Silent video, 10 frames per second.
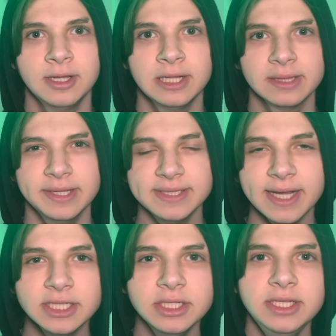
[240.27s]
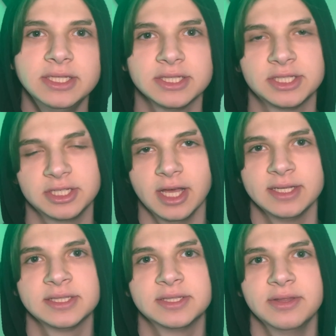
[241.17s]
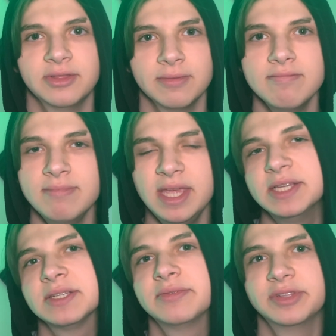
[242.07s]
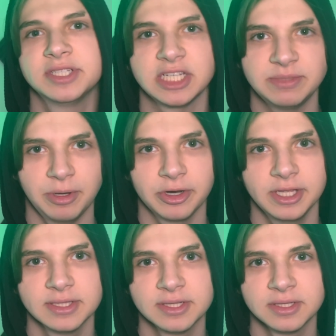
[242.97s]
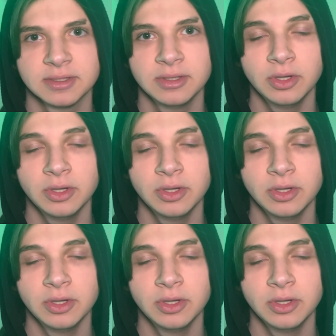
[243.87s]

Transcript: let's actually discuss the meat of this experience.